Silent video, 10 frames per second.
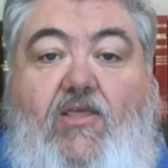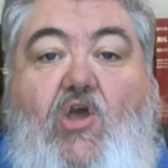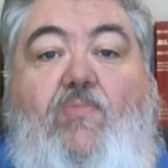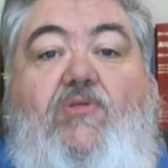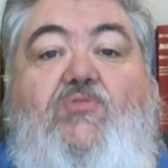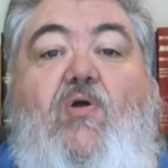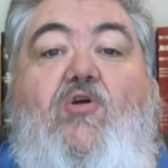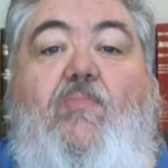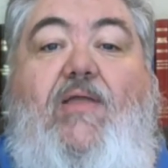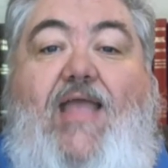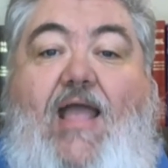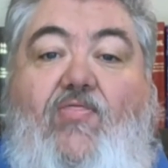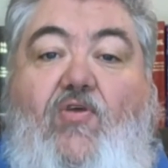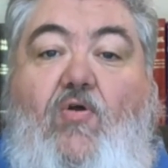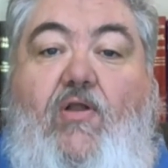Copeland's program at
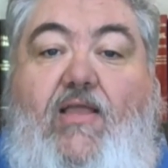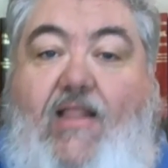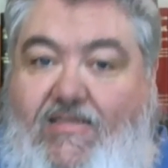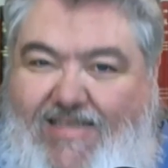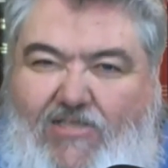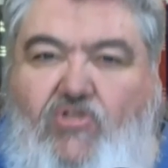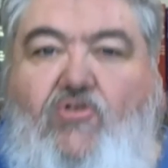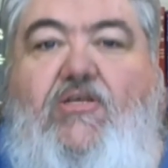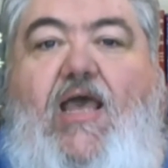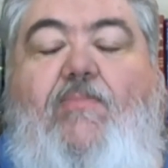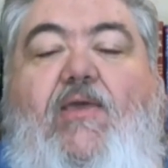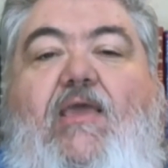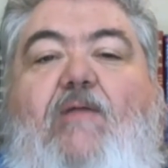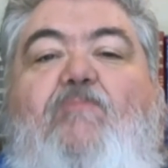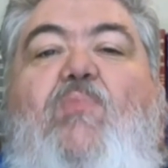9:30. Now, that's Eastern Time
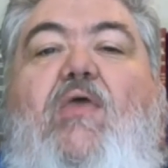again.